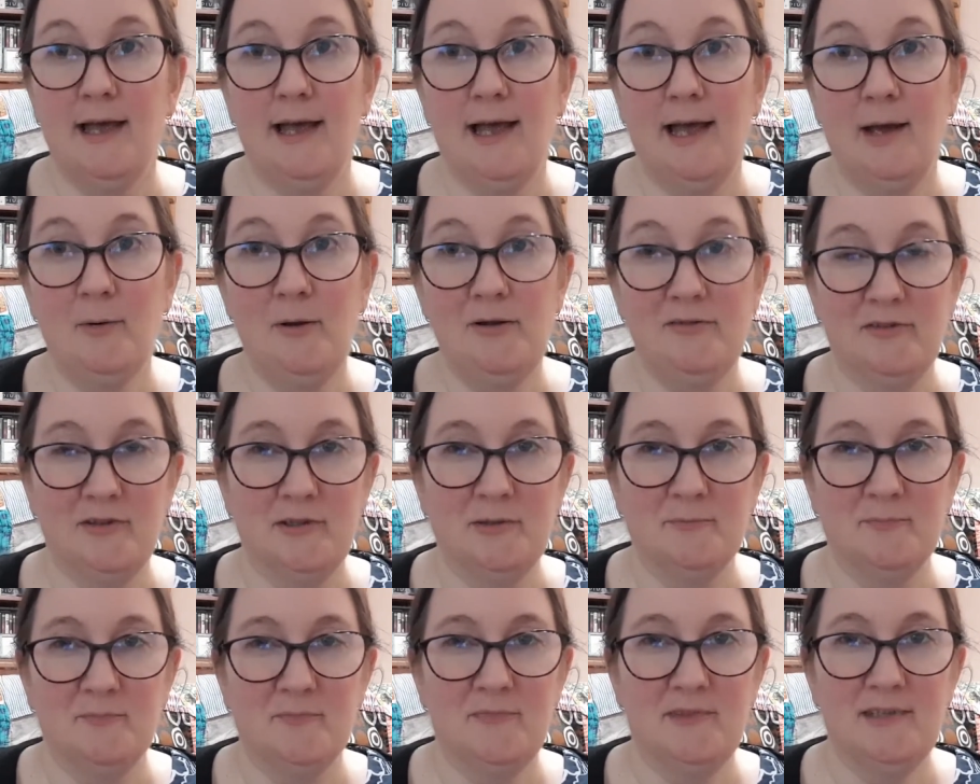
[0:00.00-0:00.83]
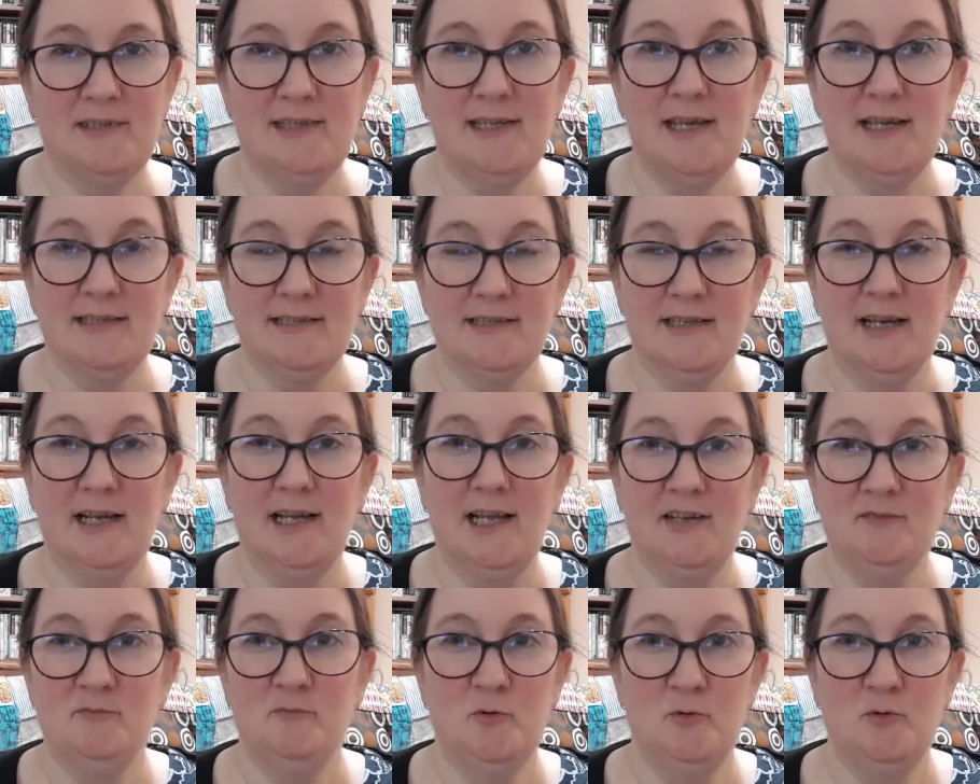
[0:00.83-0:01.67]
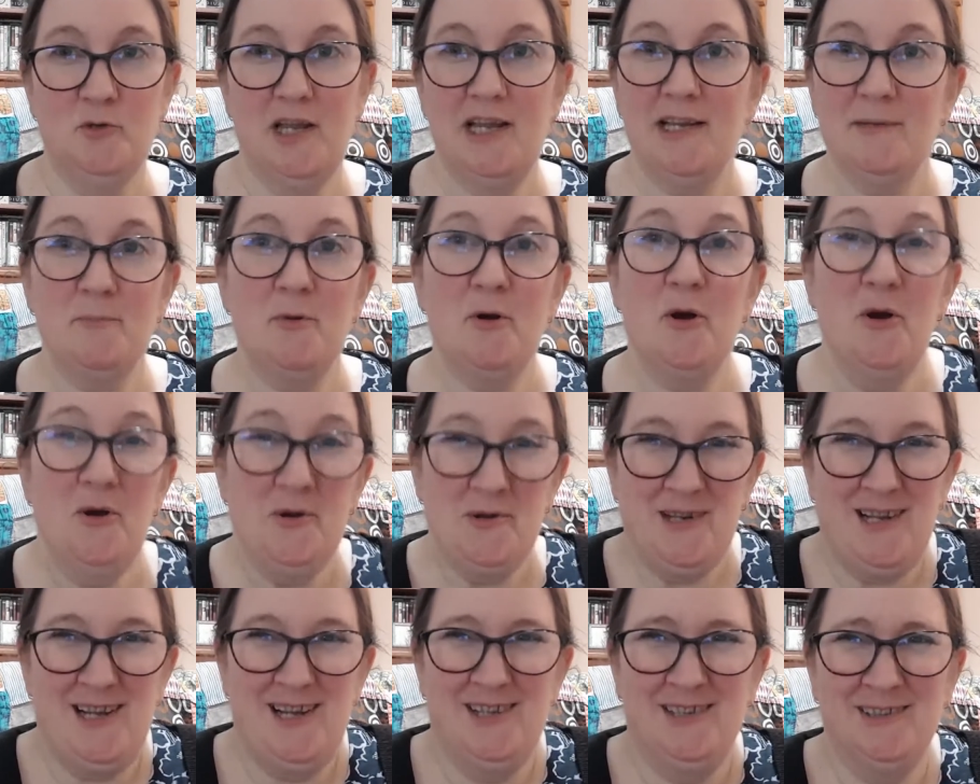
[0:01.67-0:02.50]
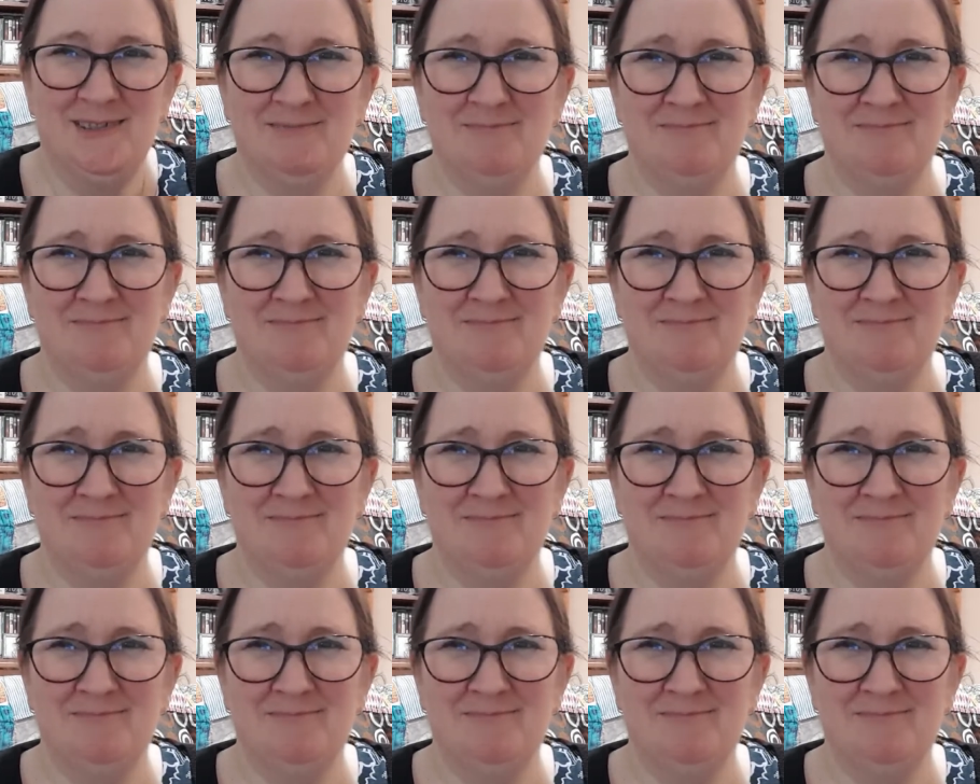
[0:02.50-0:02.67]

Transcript: However, yes, I have bought a book.